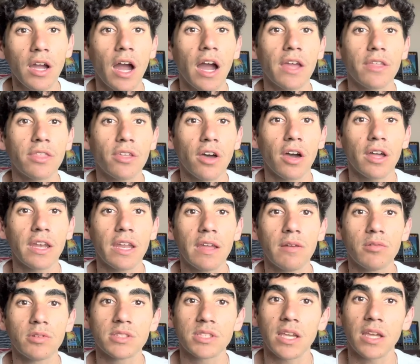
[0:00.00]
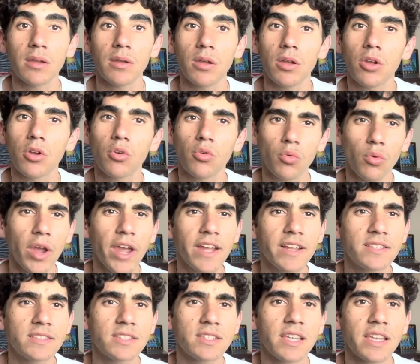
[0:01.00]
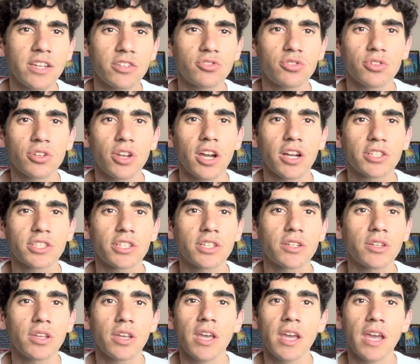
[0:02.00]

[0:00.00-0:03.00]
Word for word: I thought it was a great introduction